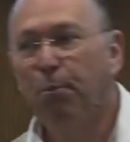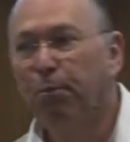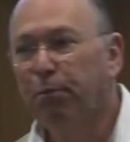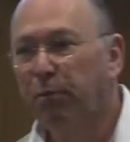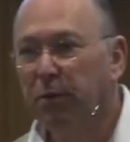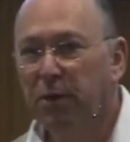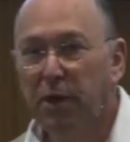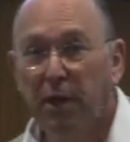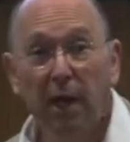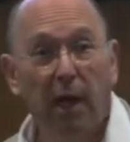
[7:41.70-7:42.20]

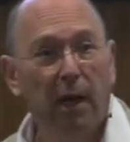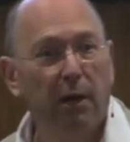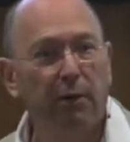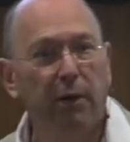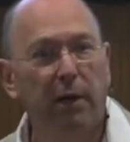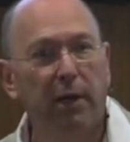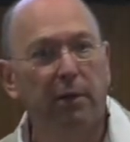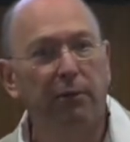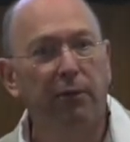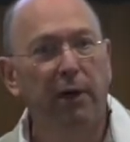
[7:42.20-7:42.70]
thing I
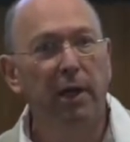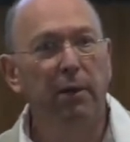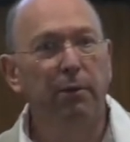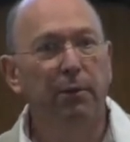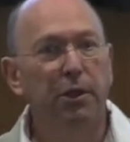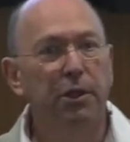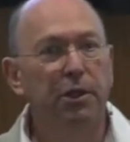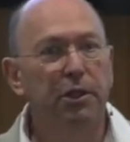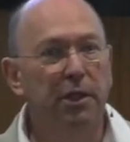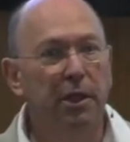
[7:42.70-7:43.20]
really want
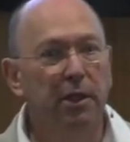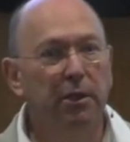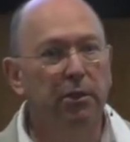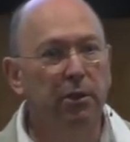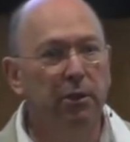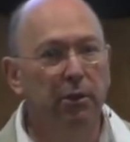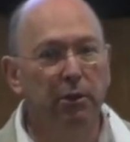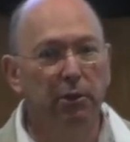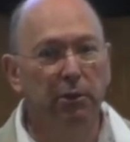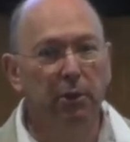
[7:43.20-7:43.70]
to share to
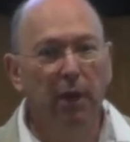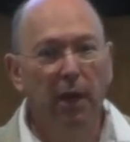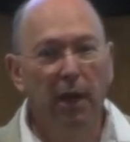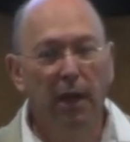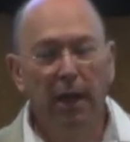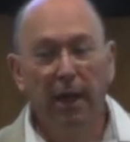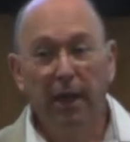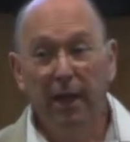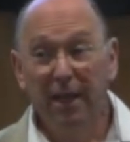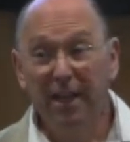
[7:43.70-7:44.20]
you
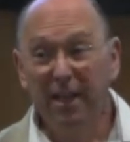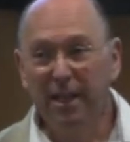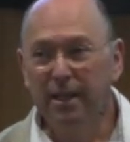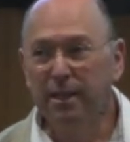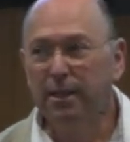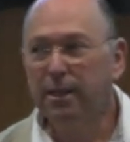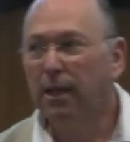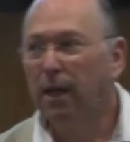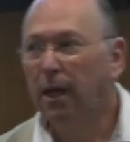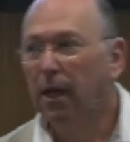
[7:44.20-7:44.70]

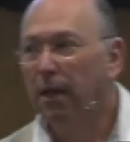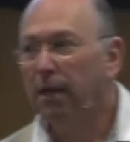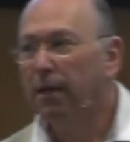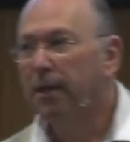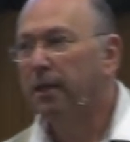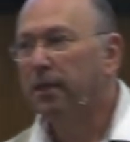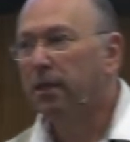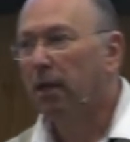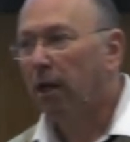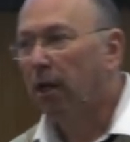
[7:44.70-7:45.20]
is
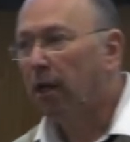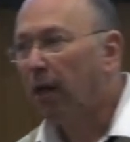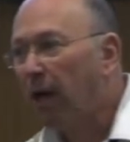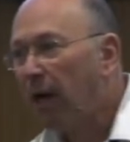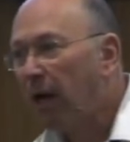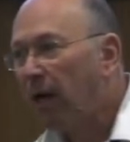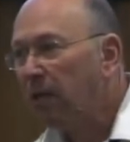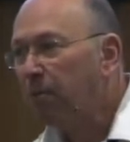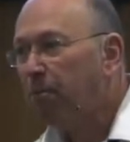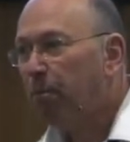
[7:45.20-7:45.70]
there's a
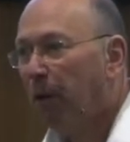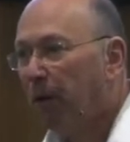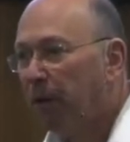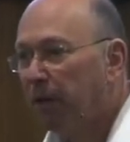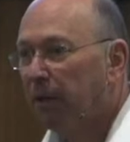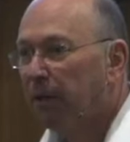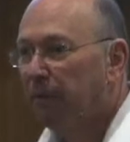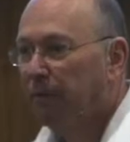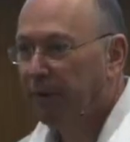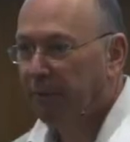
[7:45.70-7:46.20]
large body
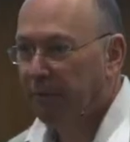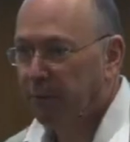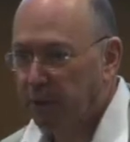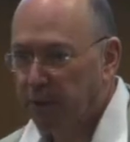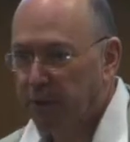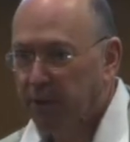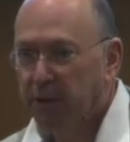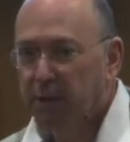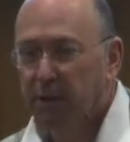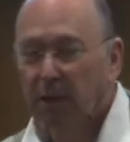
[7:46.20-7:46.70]
of
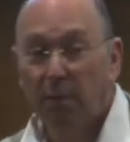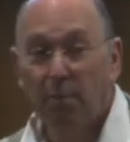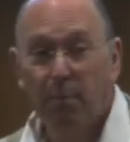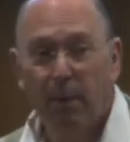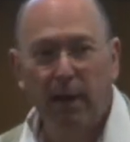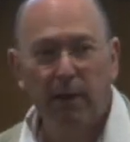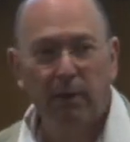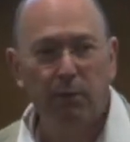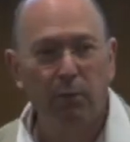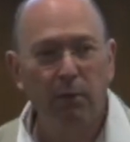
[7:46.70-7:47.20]
evidence
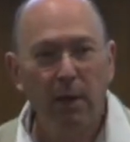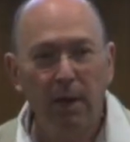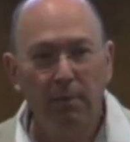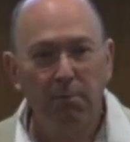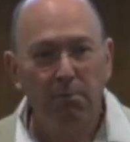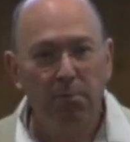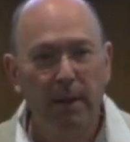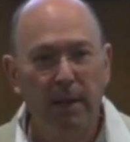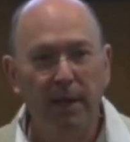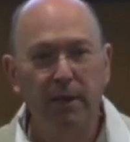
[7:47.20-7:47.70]
about what
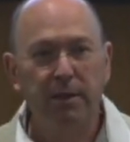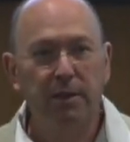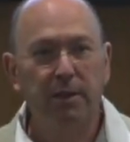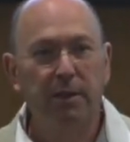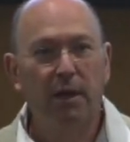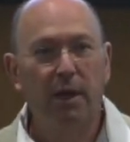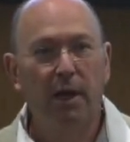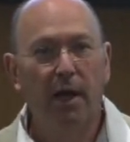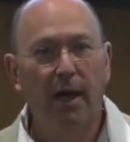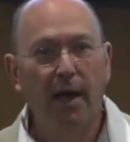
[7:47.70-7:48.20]
makes
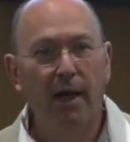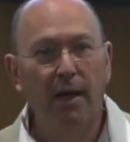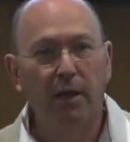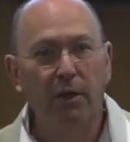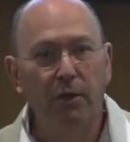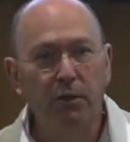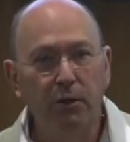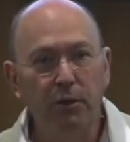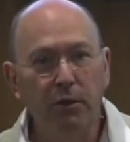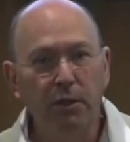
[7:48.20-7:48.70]
a
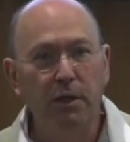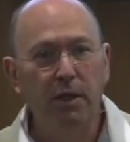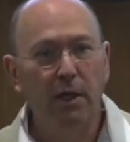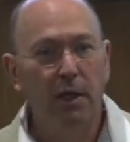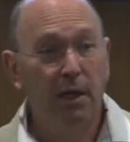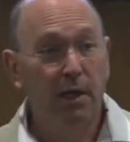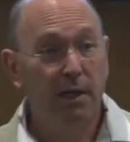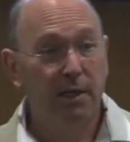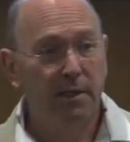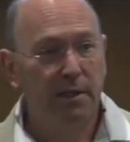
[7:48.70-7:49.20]
good,
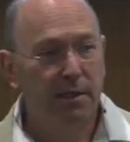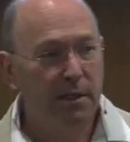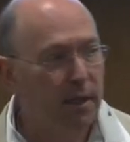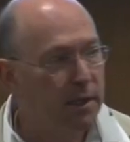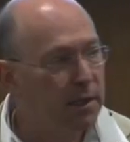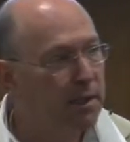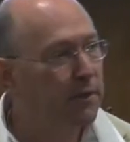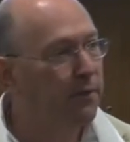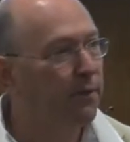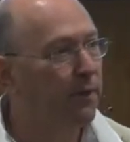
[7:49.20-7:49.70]

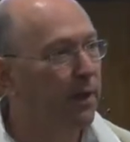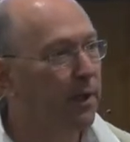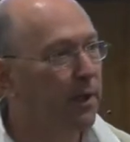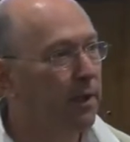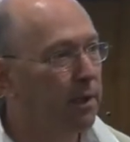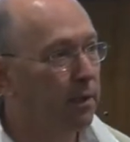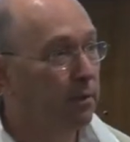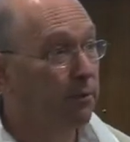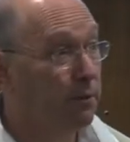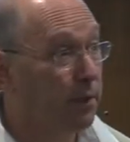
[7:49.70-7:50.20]
satisfying
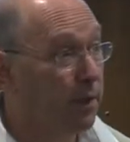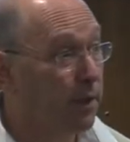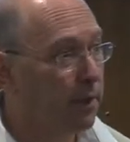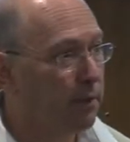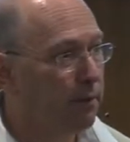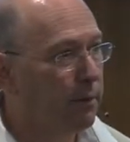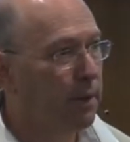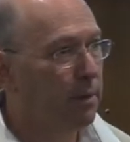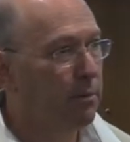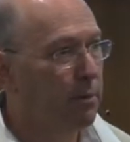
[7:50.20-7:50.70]
career
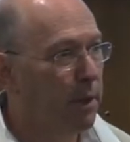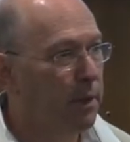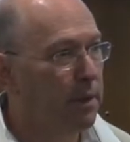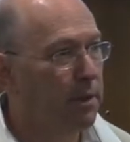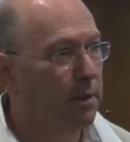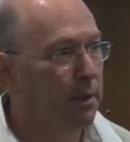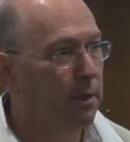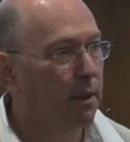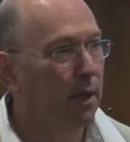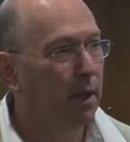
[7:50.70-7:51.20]
in
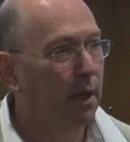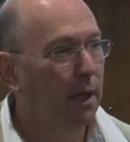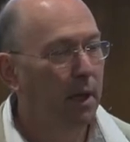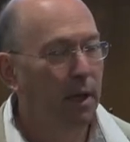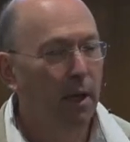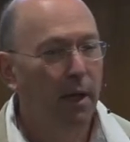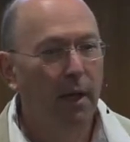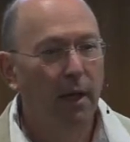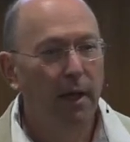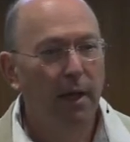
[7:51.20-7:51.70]
medicine.
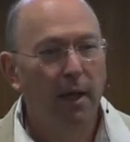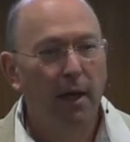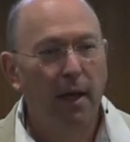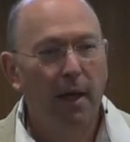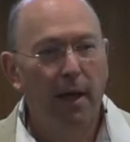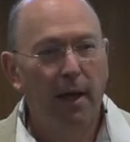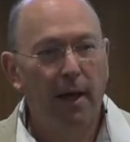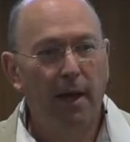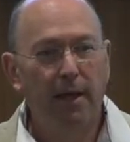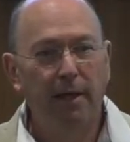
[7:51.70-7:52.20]

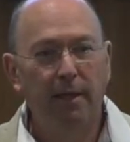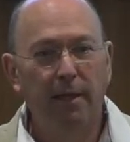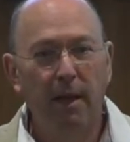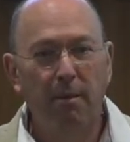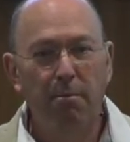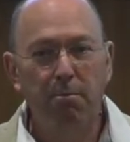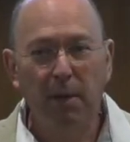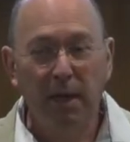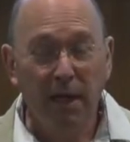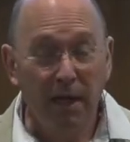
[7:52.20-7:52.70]
And there are
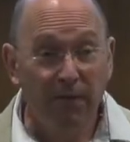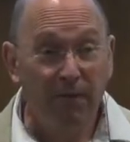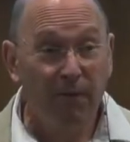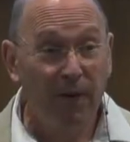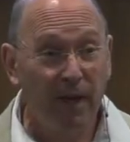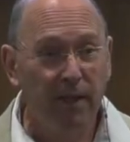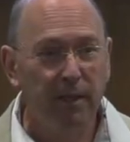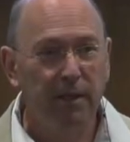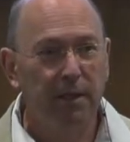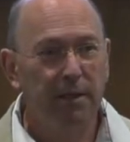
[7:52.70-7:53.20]
many
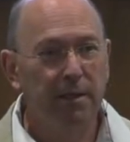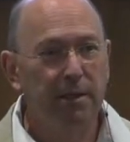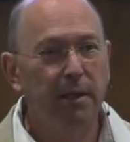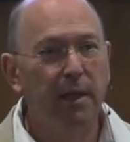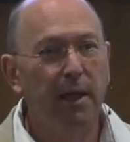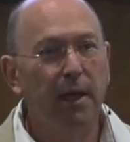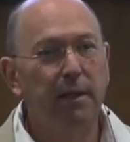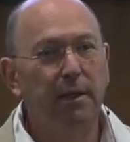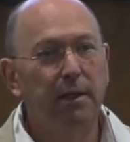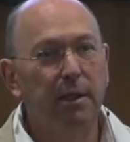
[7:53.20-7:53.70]
factors
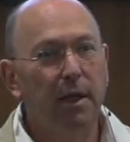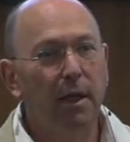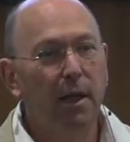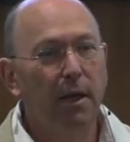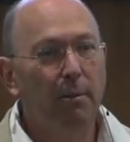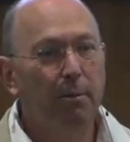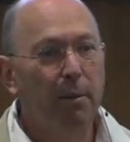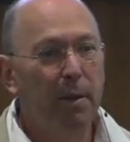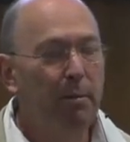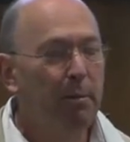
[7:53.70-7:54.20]
that
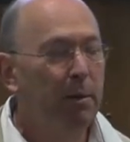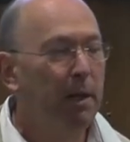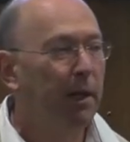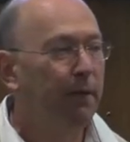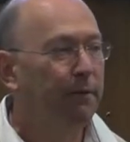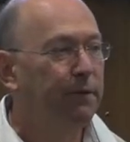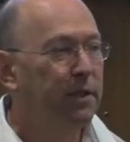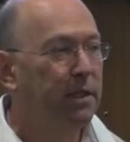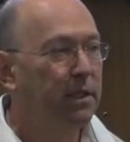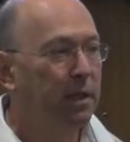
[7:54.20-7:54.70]
people have
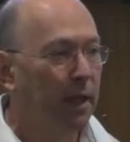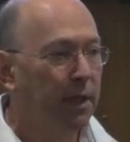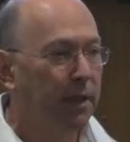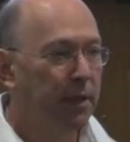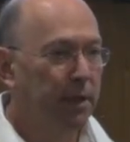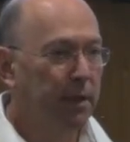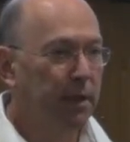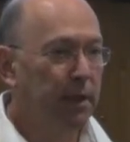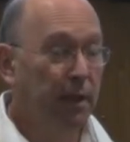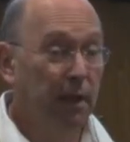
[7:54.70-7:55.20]

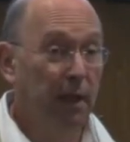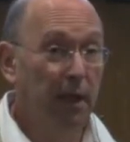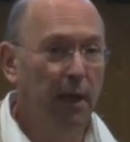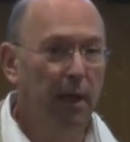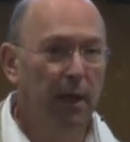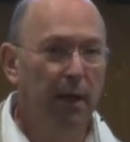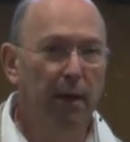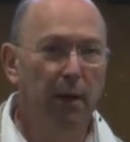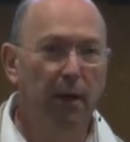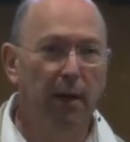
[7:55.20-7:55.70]
studied. Uh,
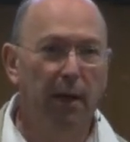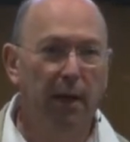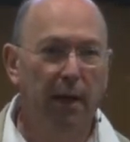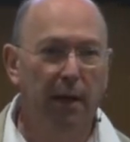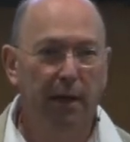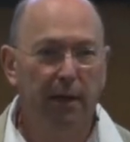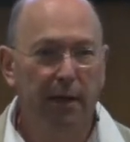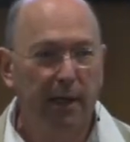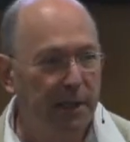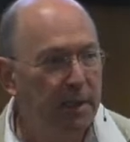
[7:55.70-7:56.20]
uh
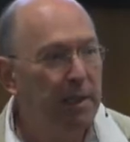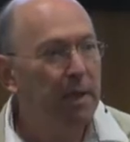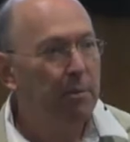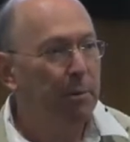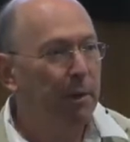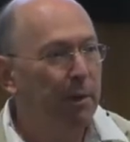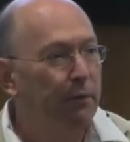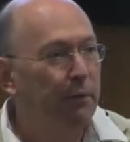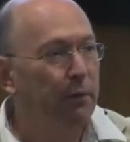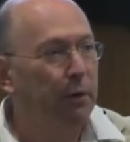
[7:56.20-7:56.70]
and I did a bit
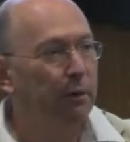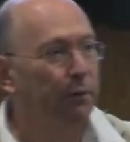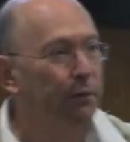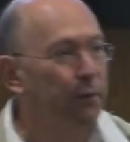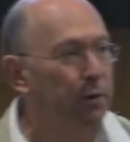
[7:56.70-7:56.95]
of a review